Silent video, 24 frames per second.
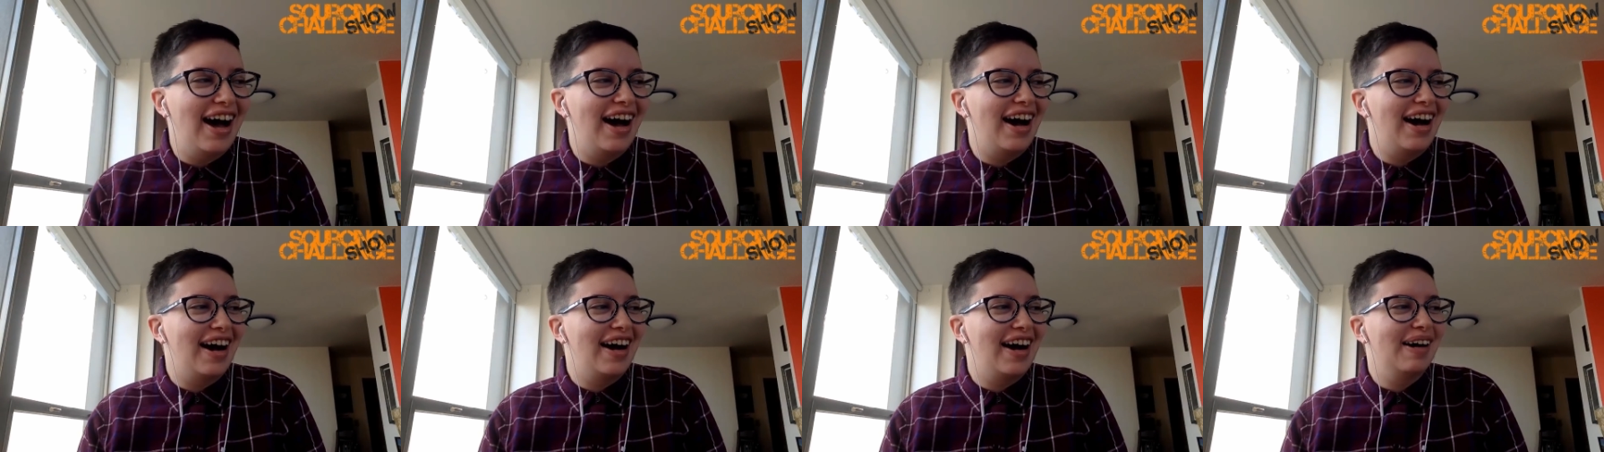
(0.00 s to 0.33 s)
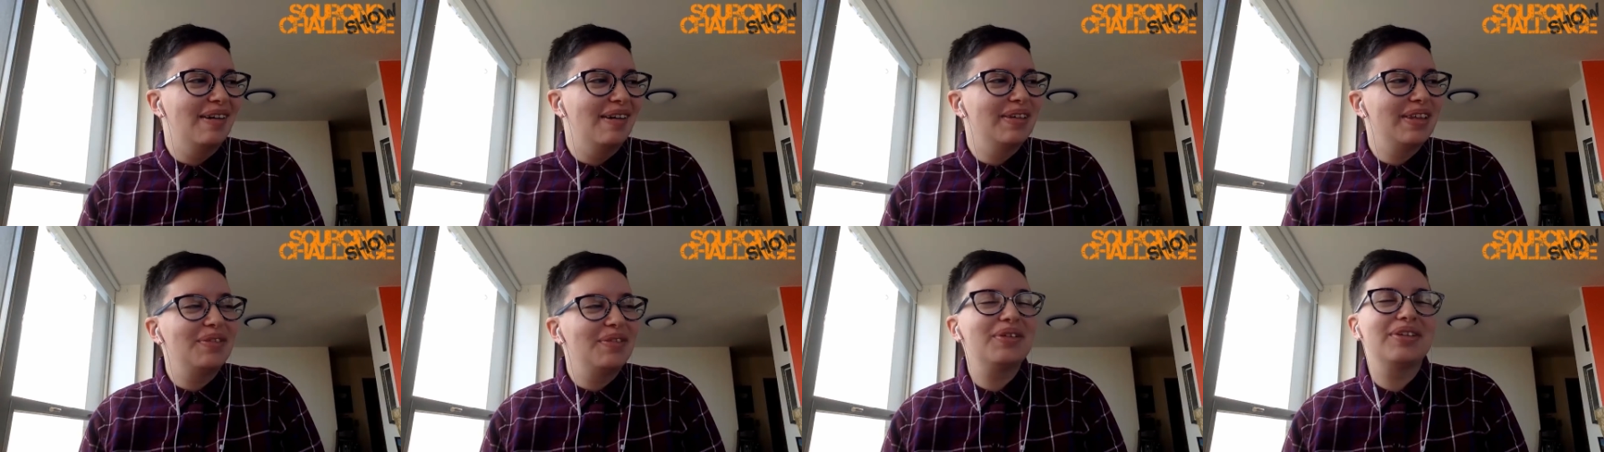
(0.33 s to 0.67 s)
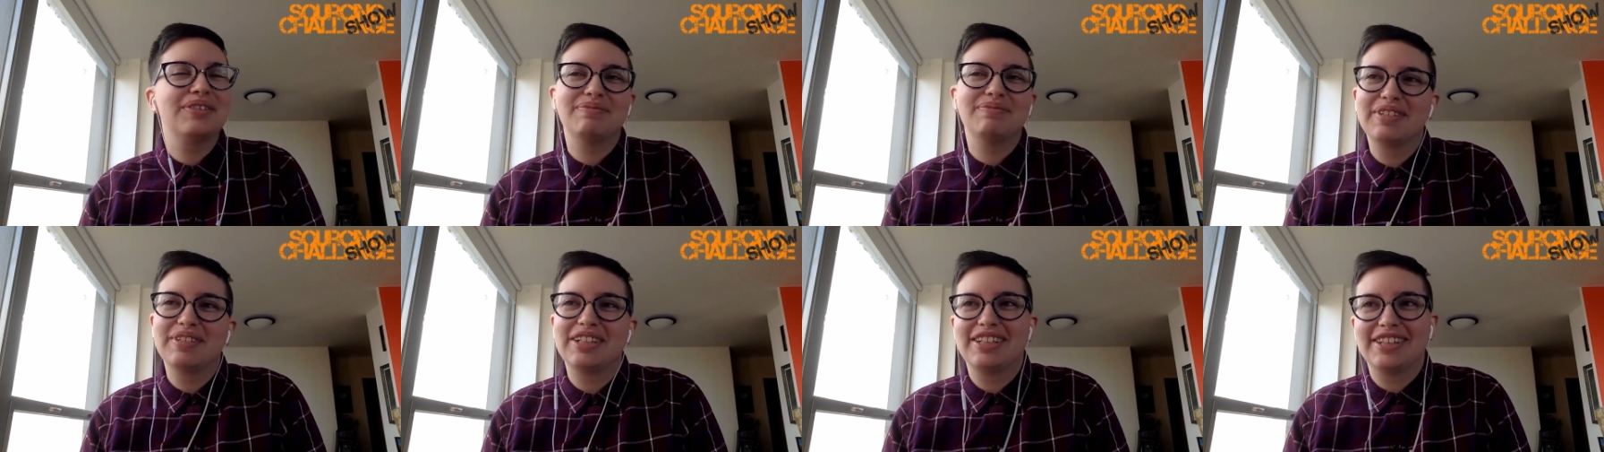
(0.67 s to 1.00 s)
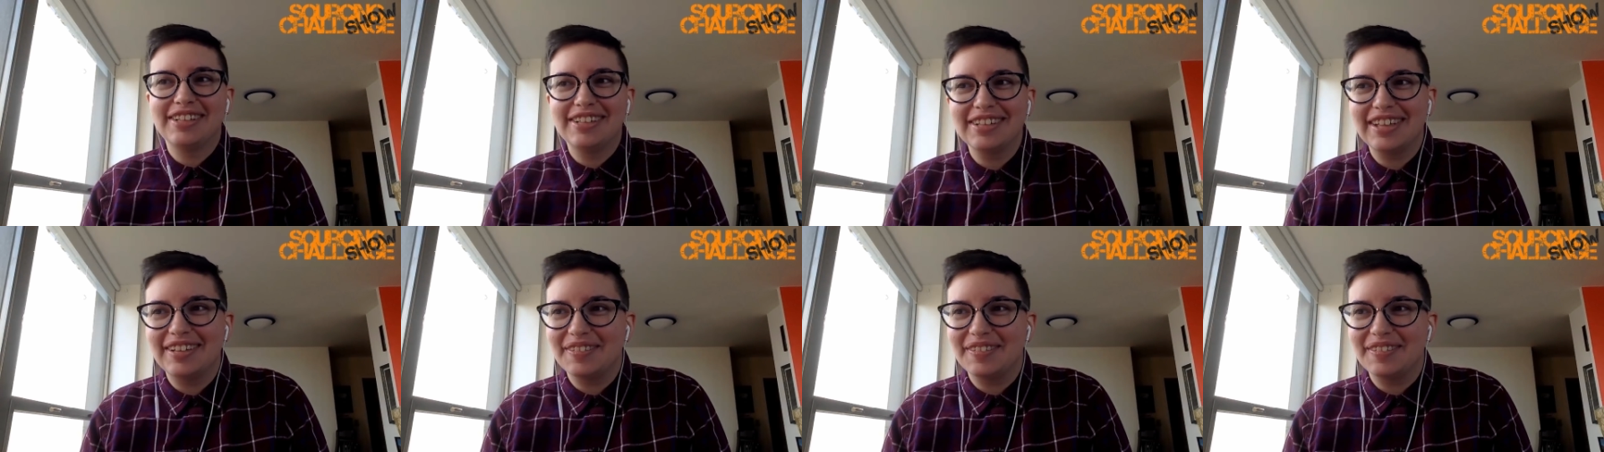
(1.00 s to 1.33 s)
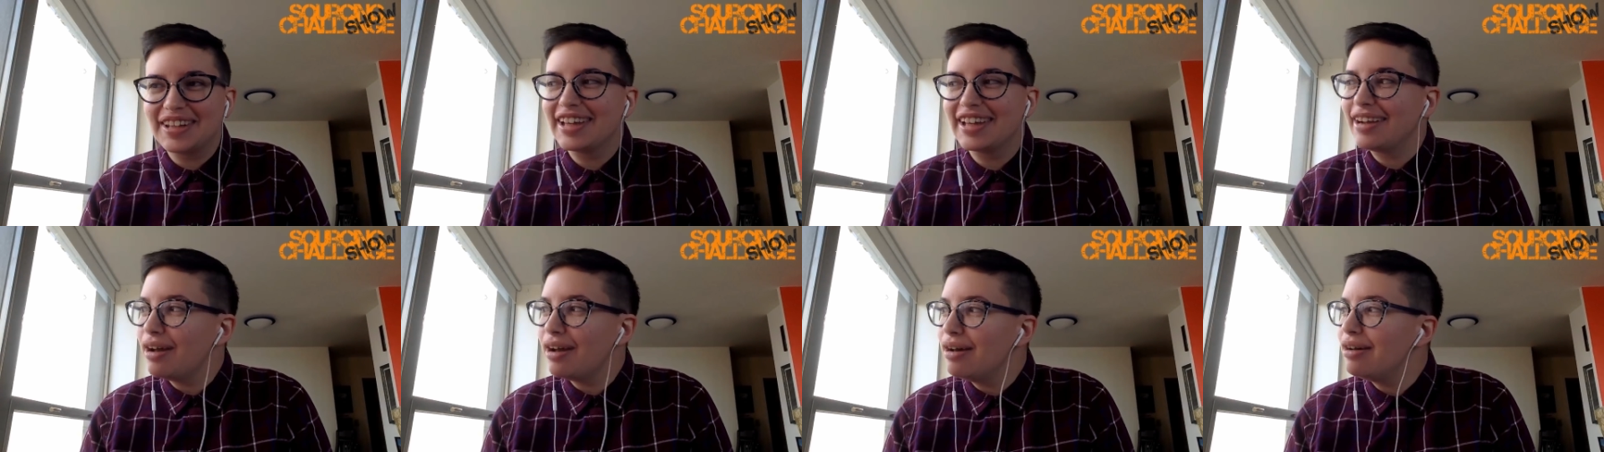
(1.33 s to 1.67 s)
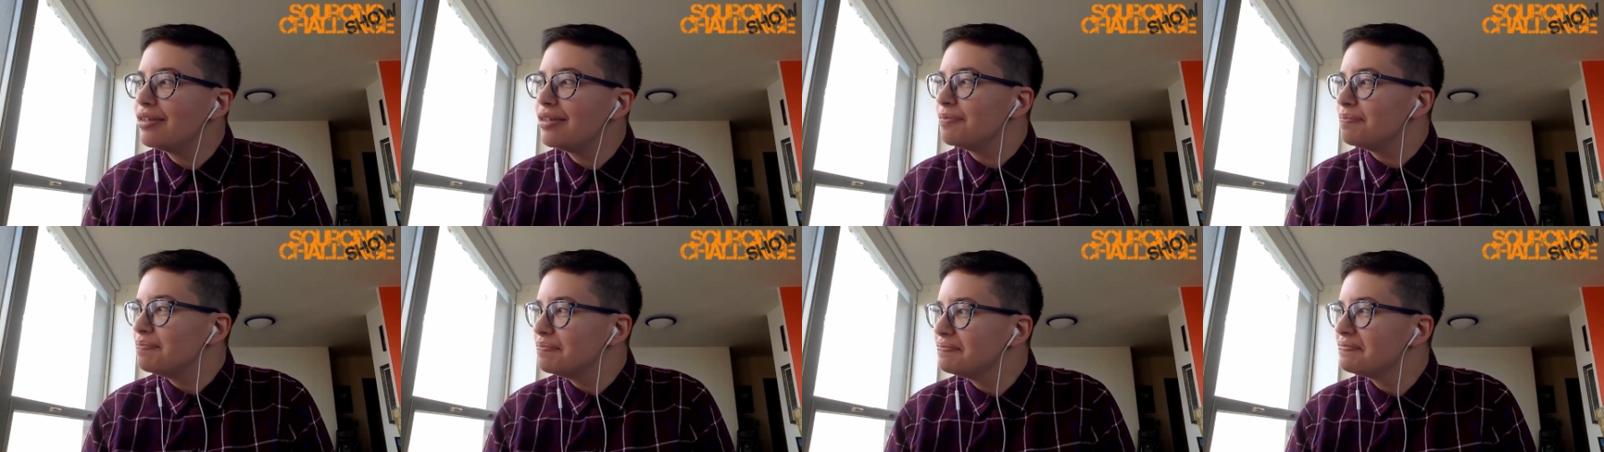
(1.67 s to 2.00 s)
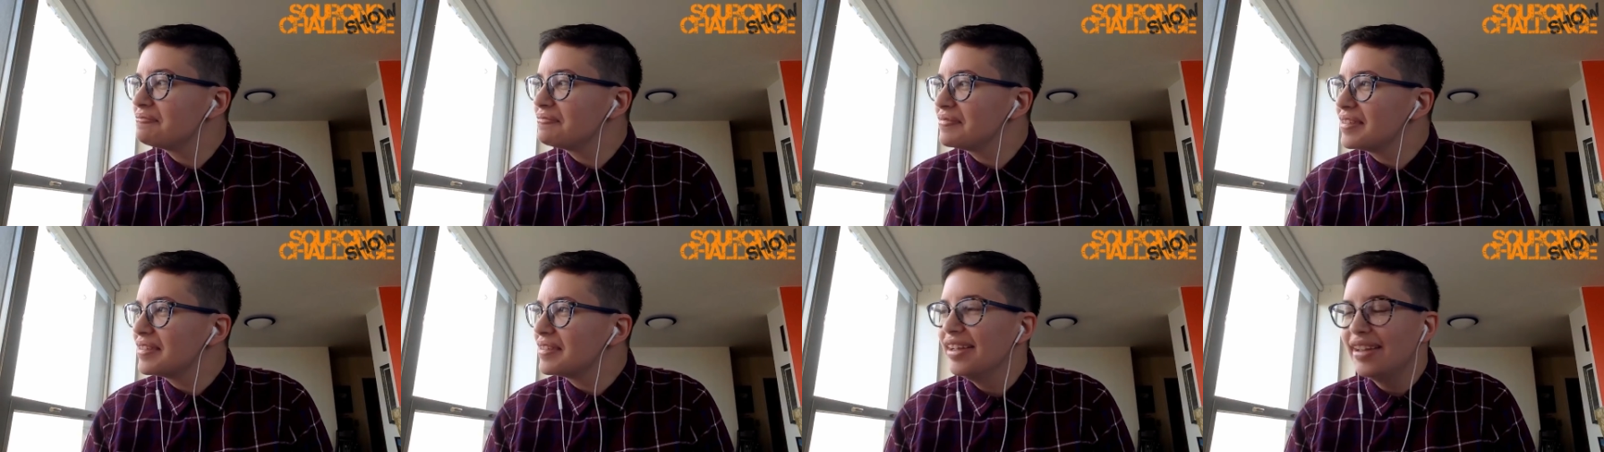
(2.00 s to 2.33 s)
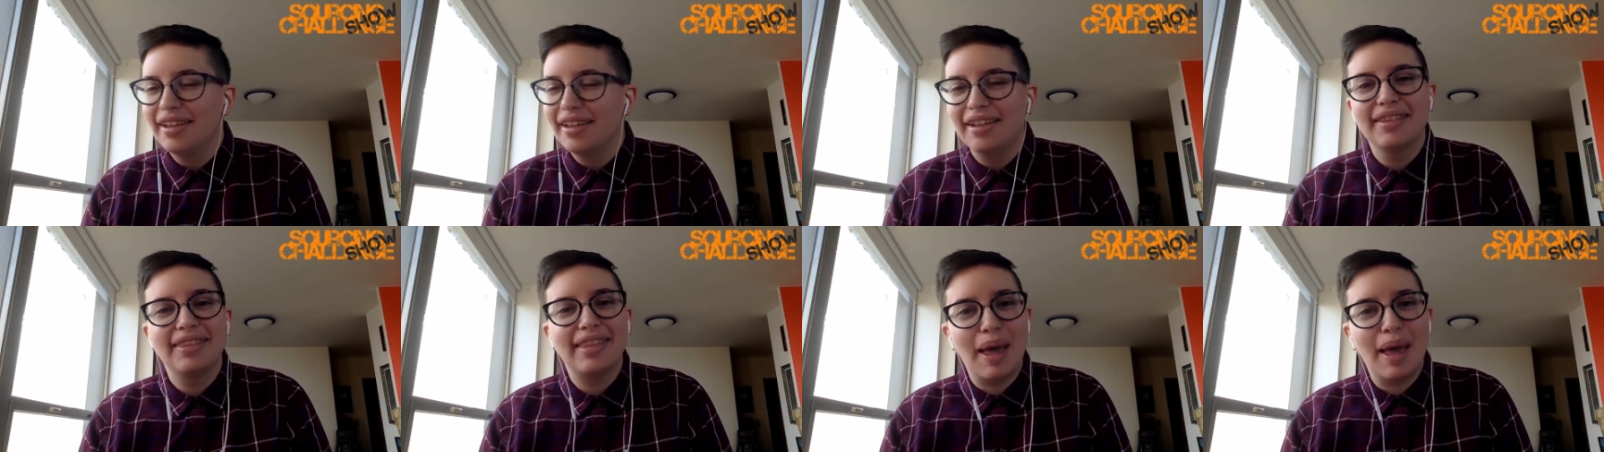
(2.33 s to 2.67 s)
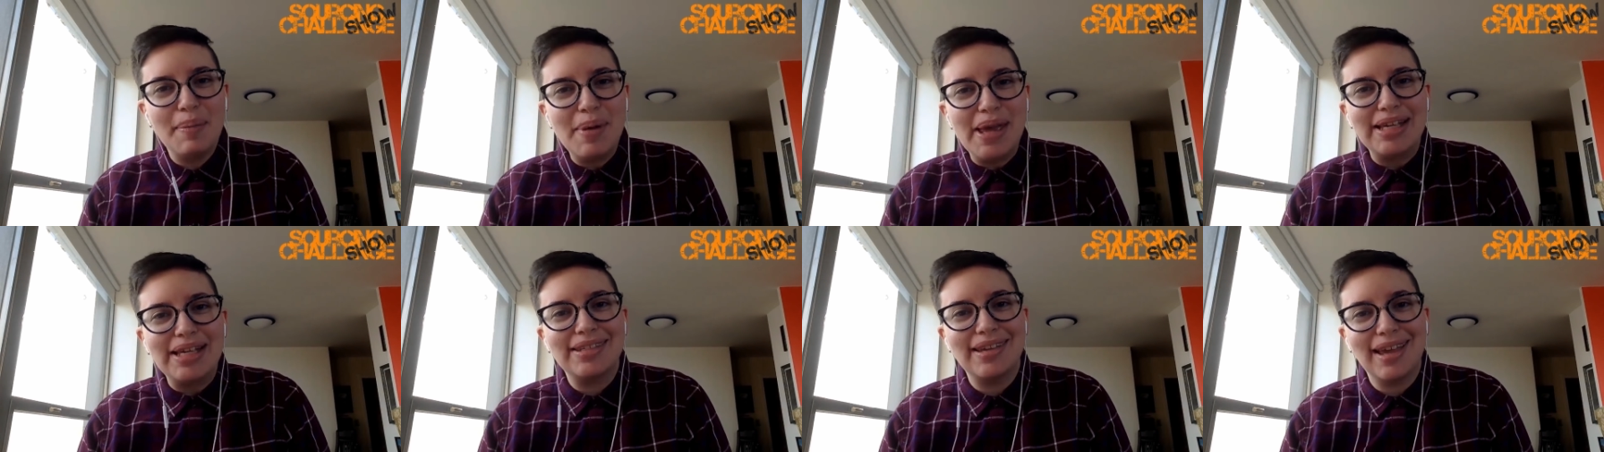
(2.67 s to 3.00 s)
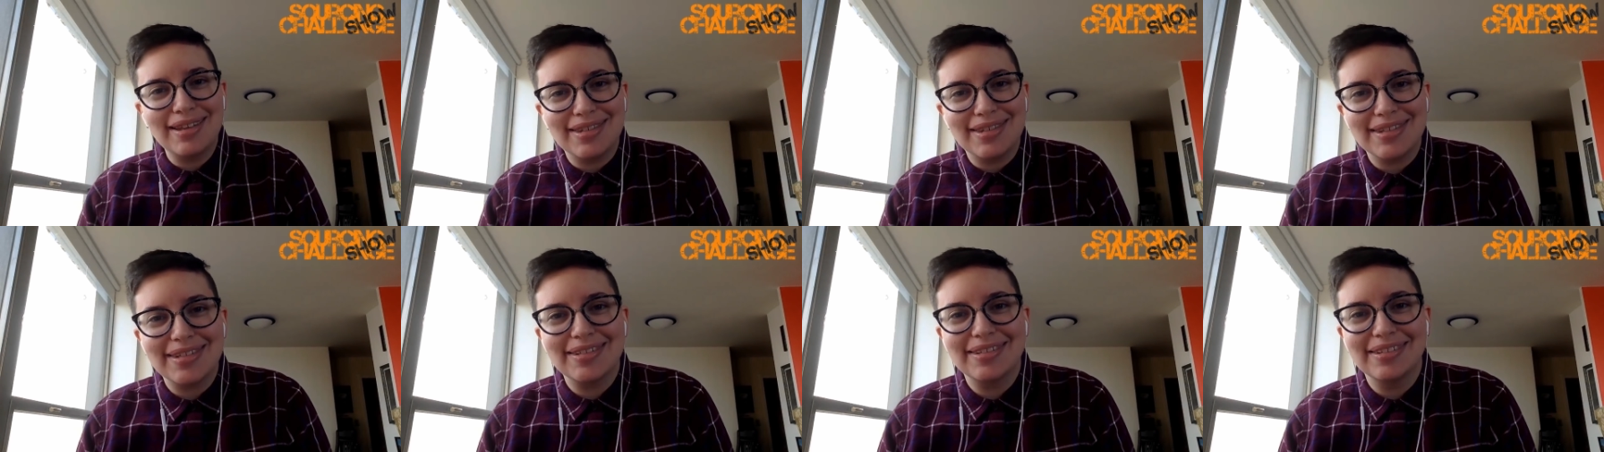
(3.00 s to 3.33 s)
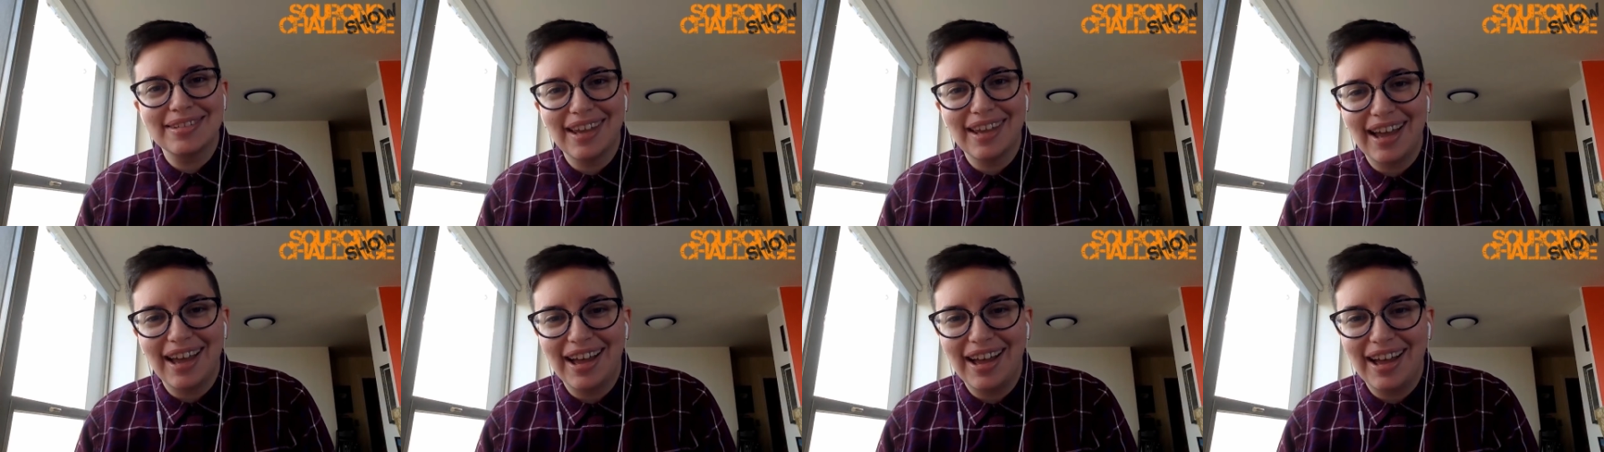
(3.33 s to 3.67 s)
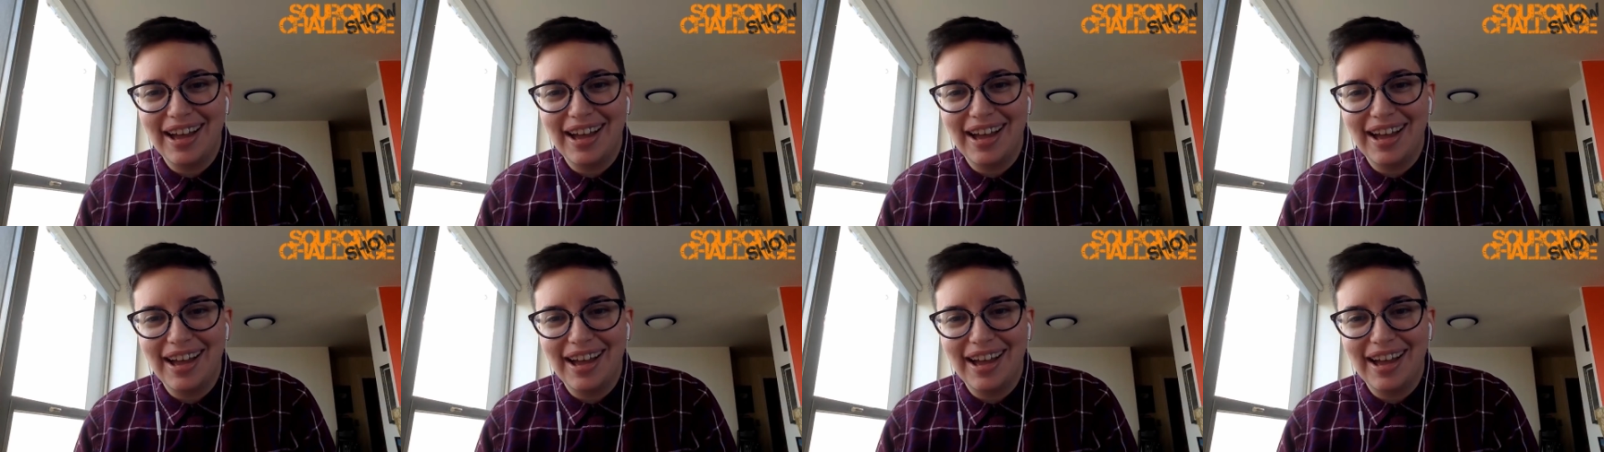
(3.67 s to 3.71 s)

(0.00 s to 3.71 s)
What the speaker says: They were like, oh, that makes sense.